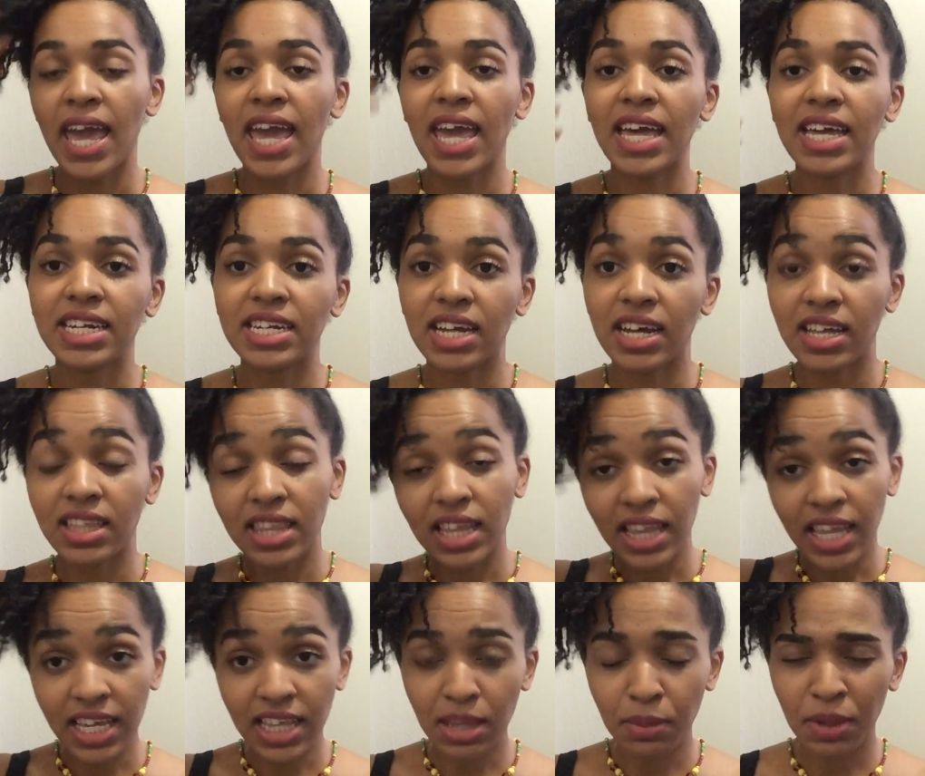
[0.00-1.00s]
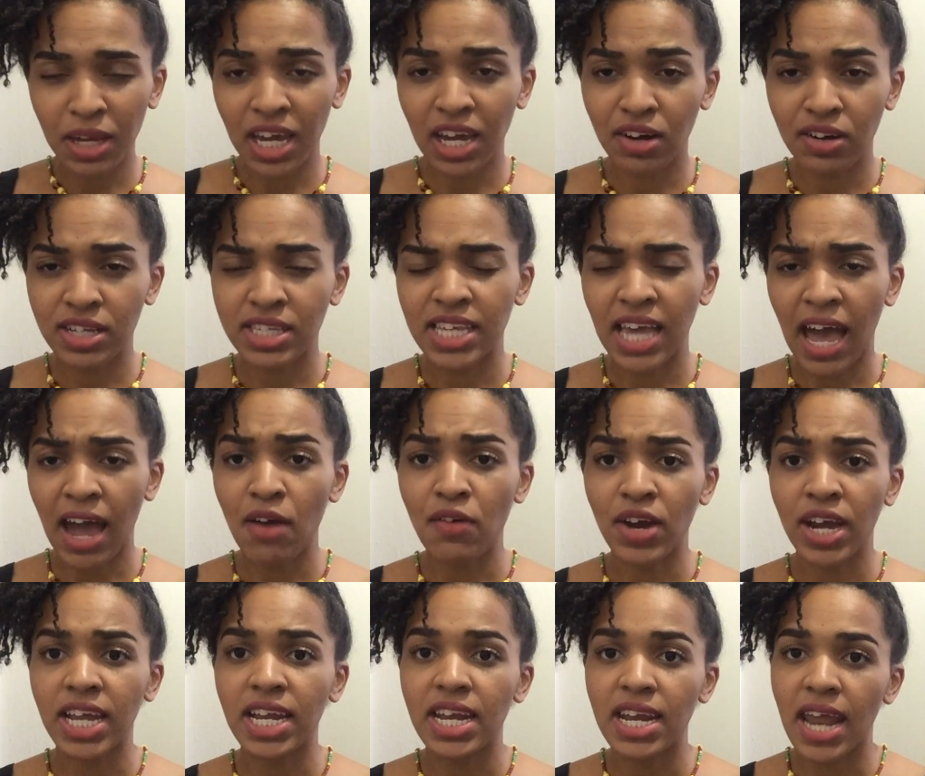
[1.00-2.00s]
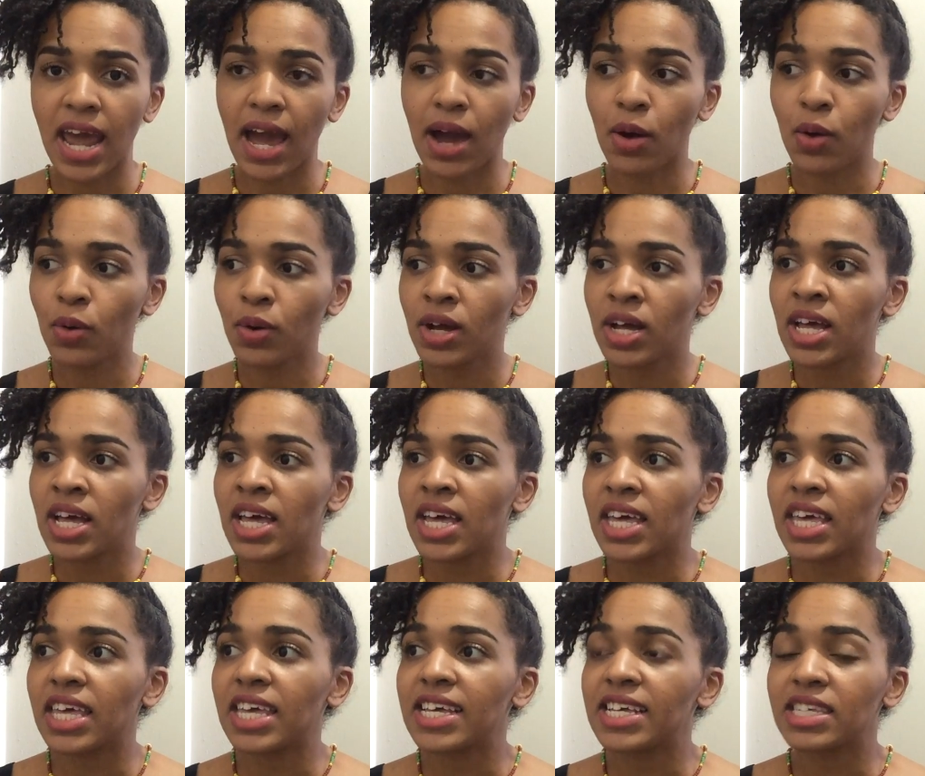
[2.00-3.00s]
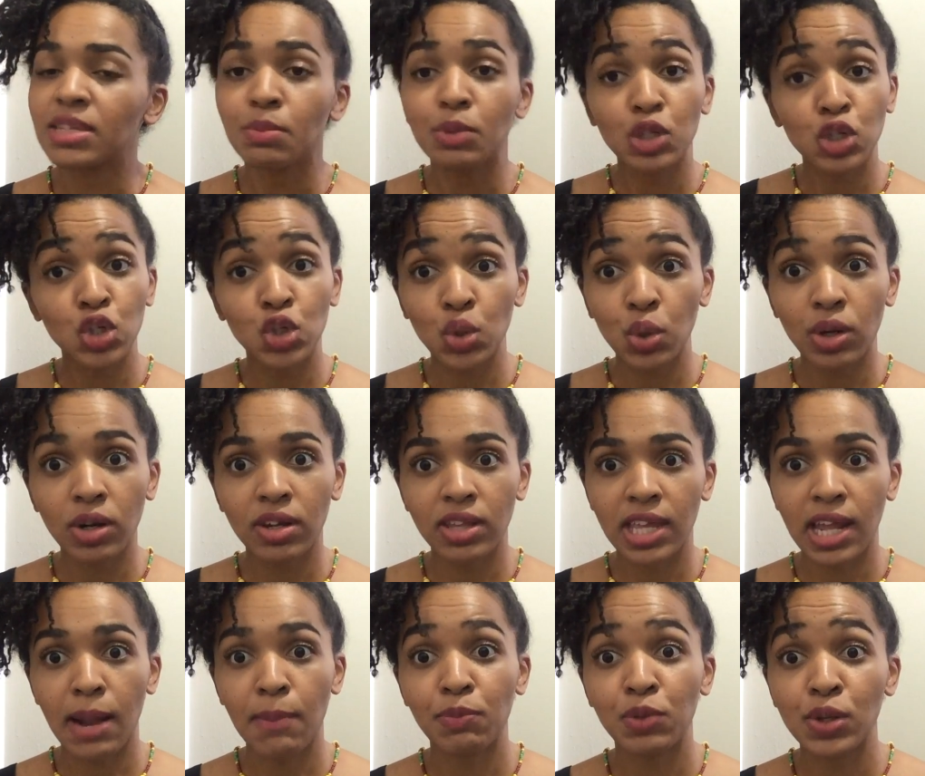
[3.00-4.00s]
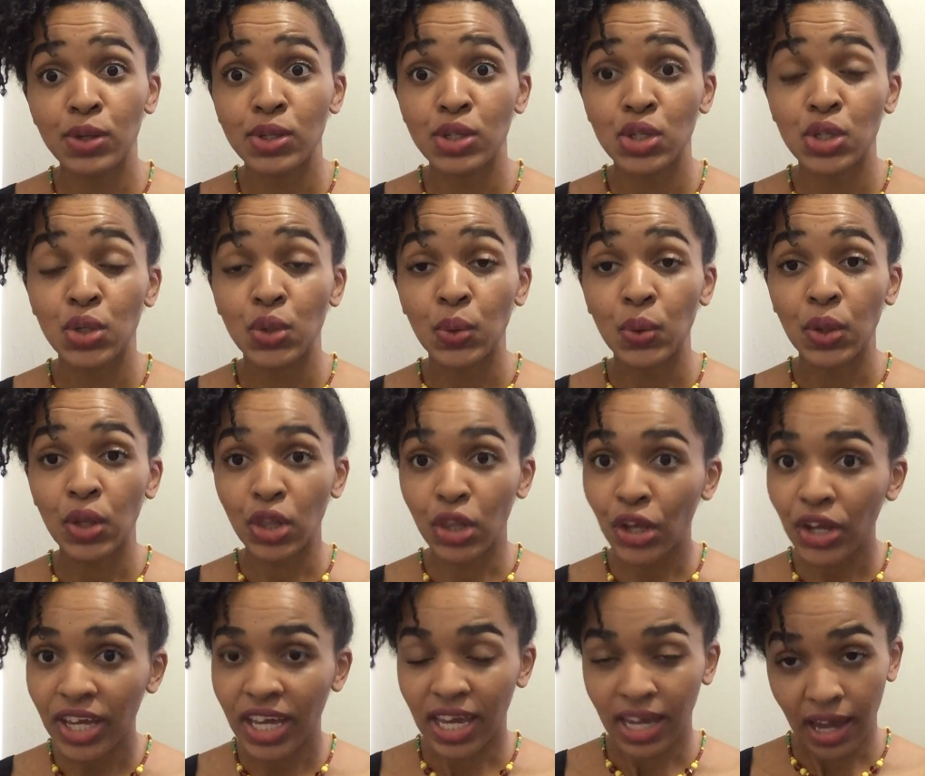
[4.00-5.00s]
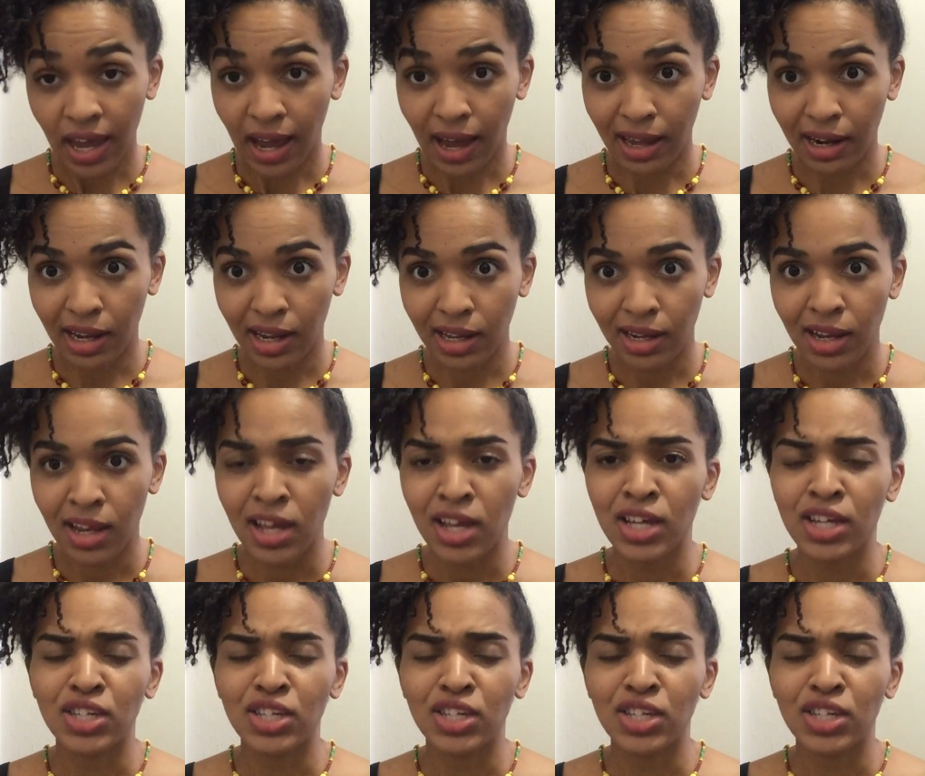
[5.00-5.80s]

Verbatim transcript: And uh, the length that my hair is at right now is much shorter than I'm used to looking at it.